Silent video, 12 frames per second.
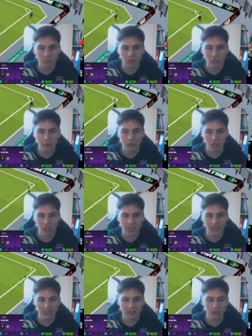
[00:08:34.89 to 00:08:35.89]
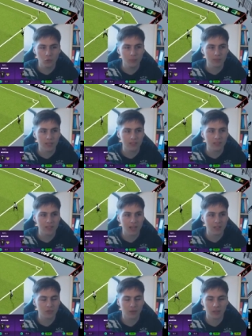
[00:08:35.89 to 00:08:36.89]
There's another chance as he almost gets his
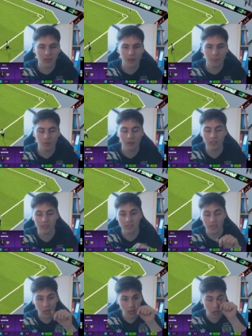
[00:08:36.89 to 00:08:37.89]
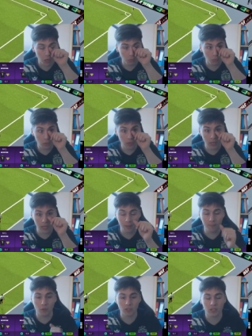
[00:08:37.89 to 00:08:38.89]
hat trick there, but this is a really
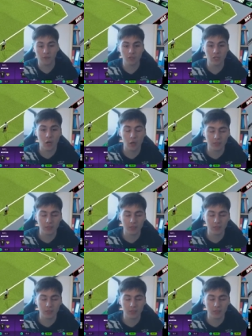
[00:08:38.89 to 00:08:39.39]
positive start.